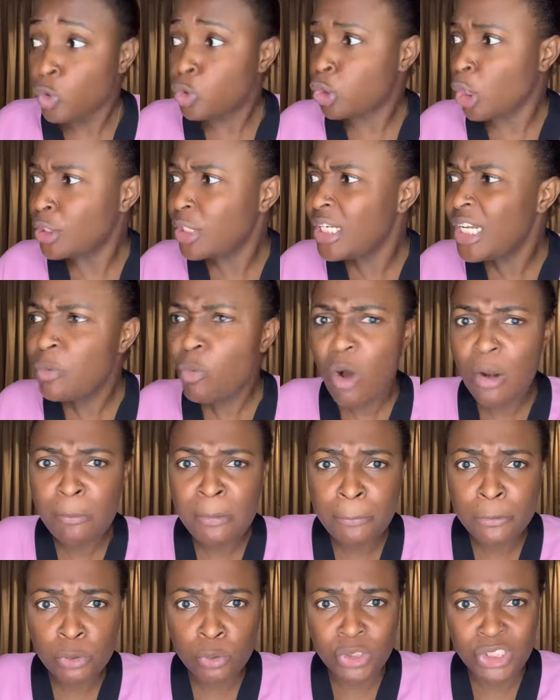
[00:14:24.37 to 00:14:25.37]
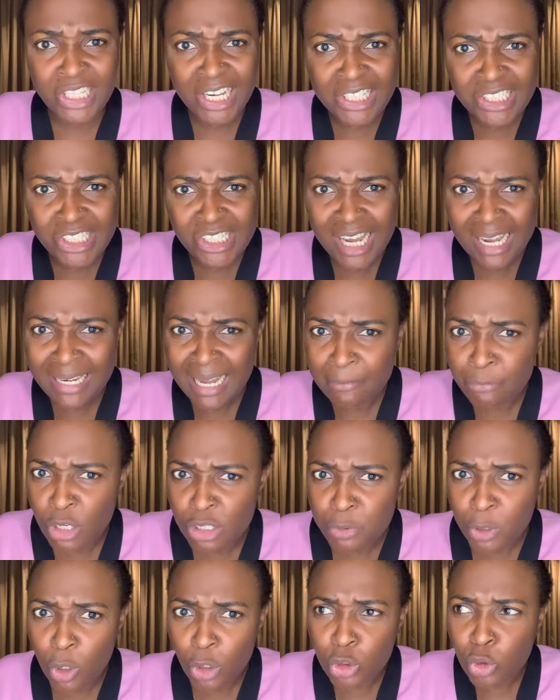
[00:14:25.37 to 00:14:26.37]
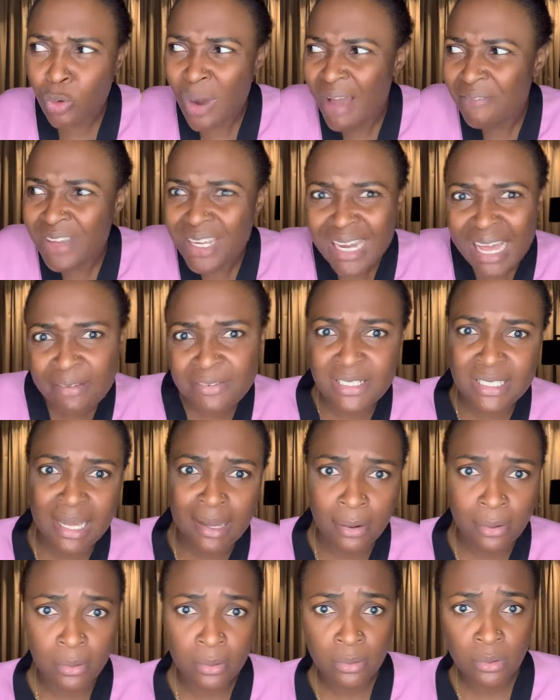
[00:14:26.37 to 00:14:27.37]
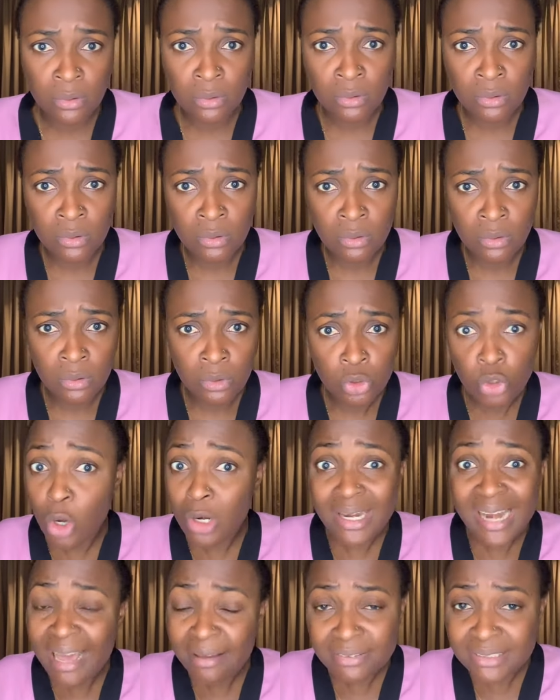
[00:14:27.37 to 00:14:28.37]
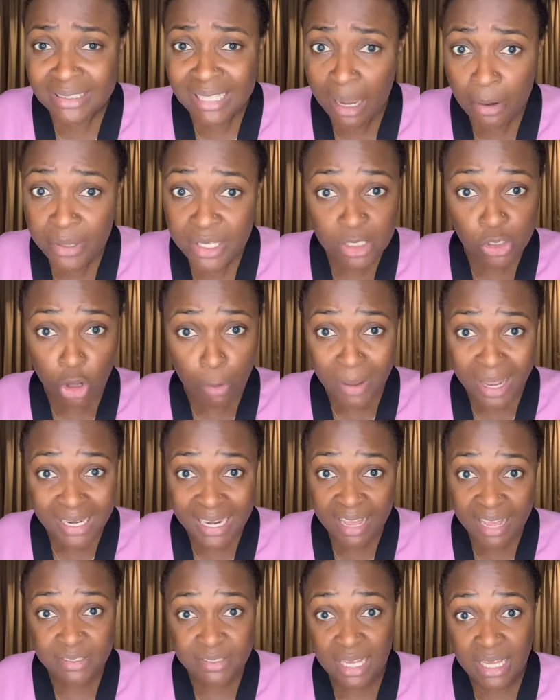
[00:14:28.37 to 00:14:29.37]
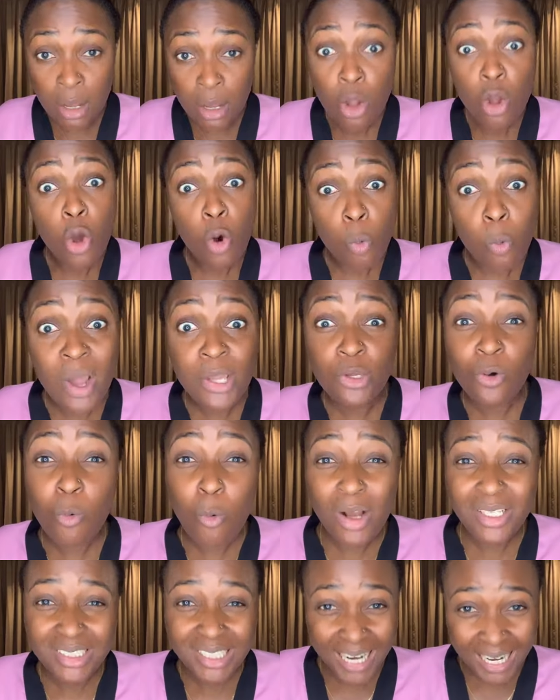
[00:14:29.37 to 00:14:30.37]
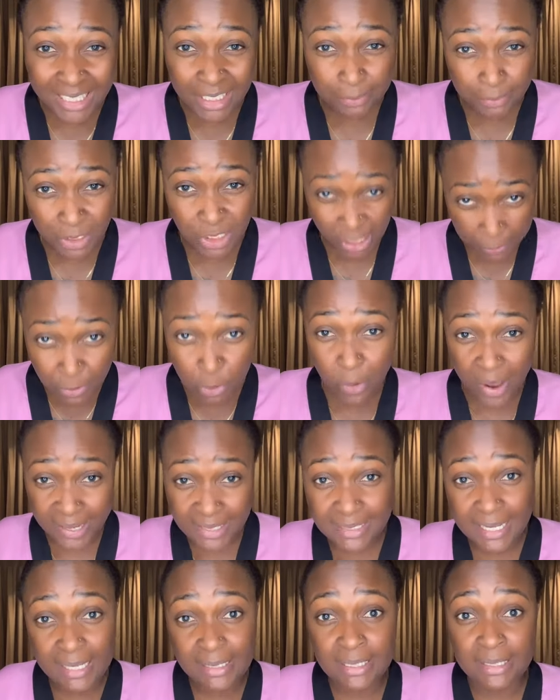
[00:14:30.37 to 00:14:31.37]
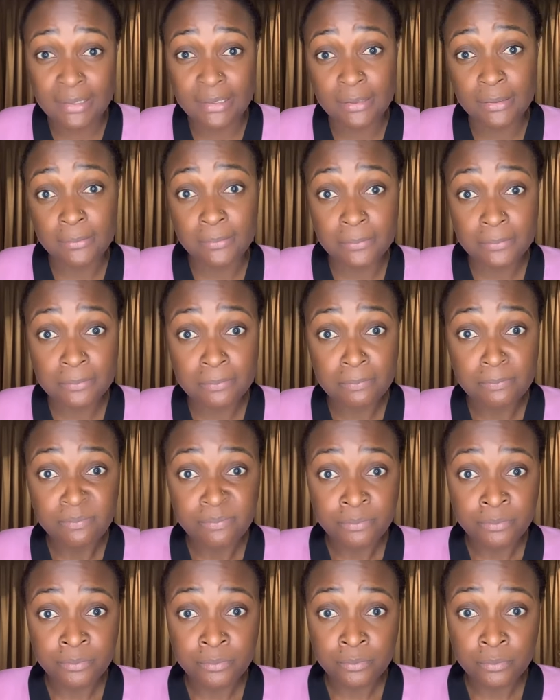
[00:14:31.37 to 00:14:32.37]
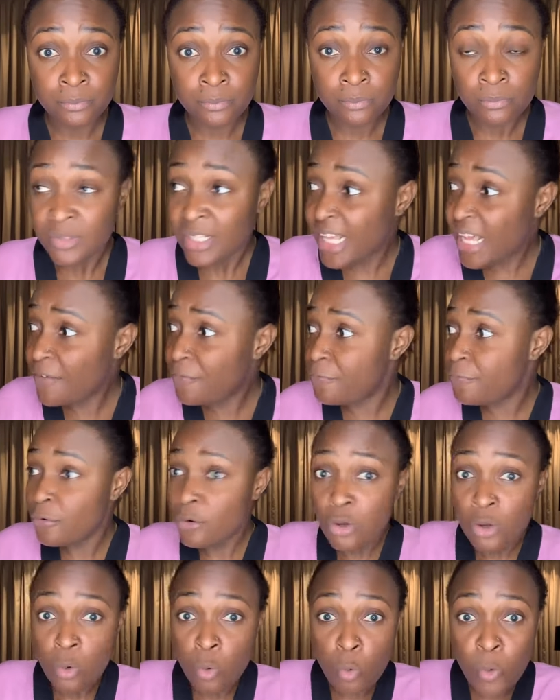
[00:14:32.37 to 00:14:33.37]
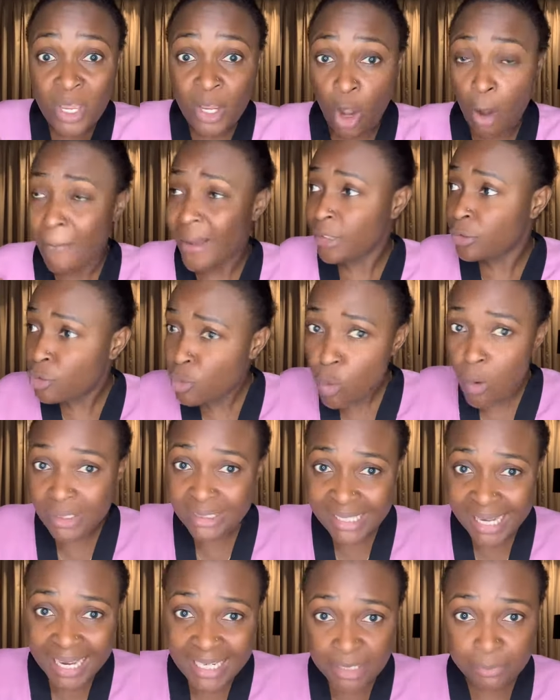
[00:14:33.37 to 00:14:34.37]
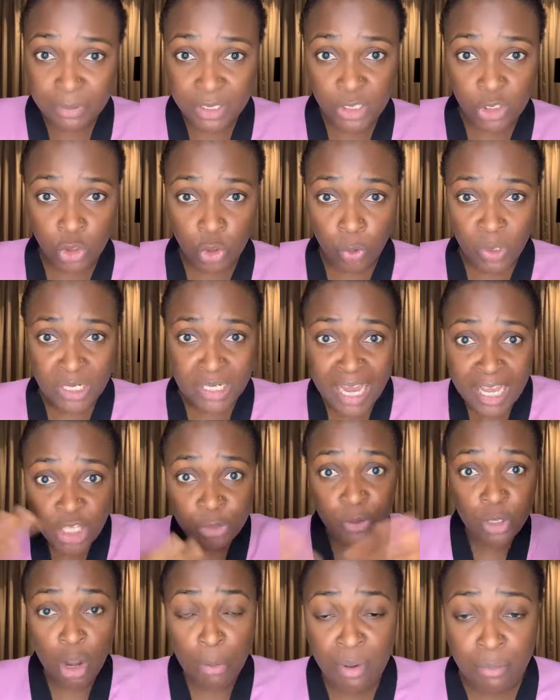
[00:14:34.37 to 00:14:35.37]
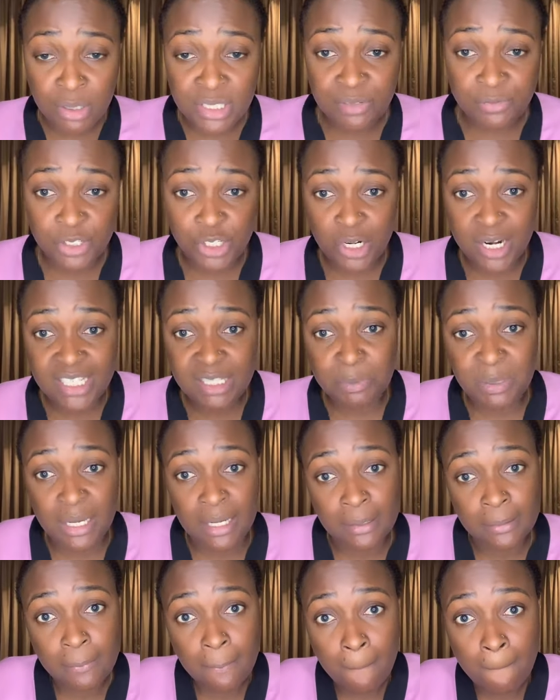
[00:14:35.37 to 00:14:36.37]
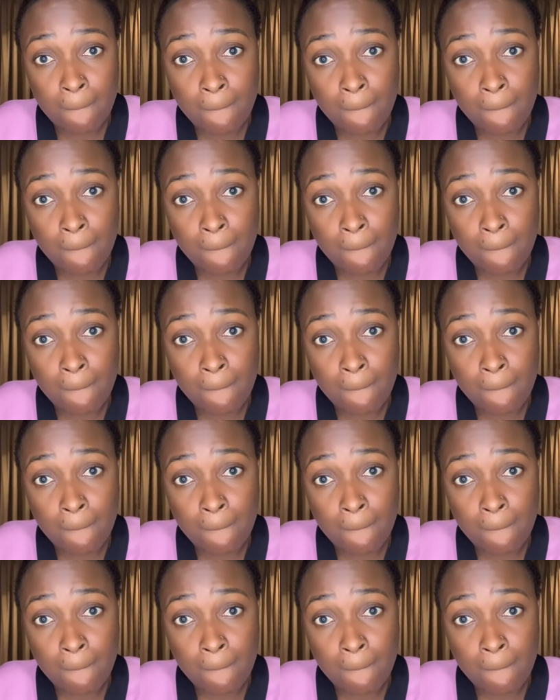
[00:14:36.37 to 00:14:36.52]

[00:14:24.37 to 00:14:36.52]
You suddenly want people to change their life just because you have a lifestyle. Your lifestyle is not my lifestyle. When you watch Cardi B, maybe you're excited. If we come and do what Cardi B is doing now, you become a motivational speaker.